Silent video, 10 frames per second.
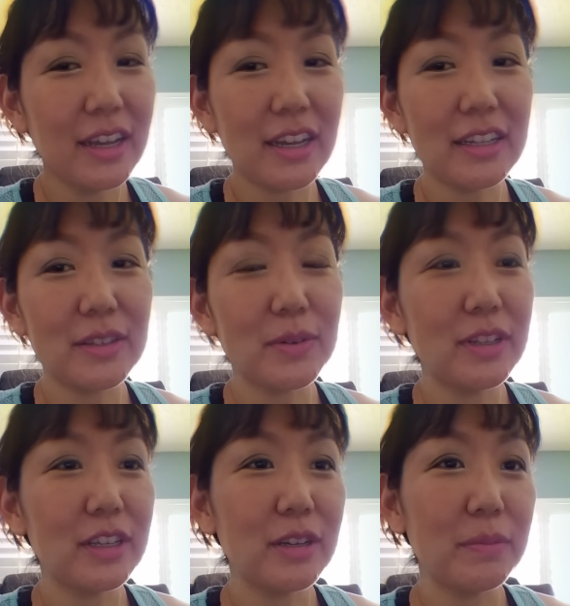It's
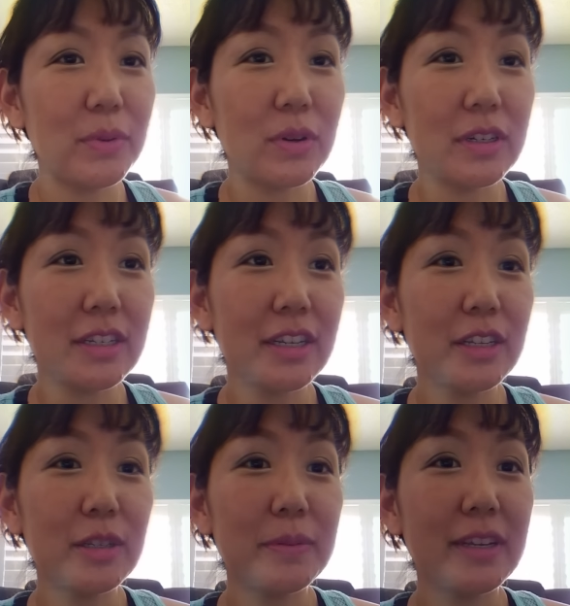really
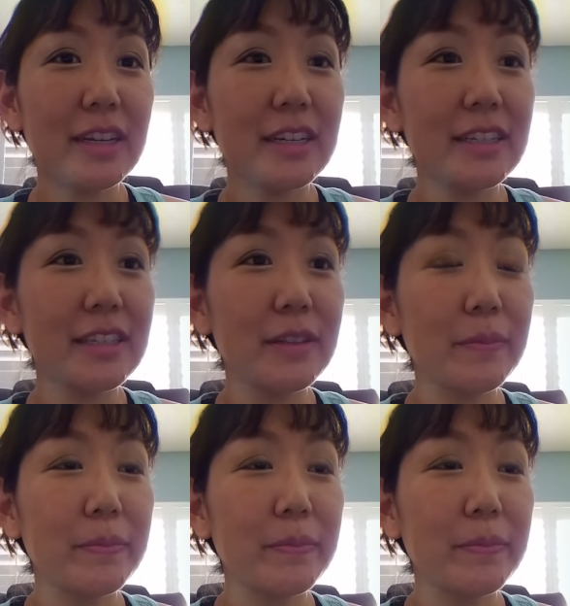important because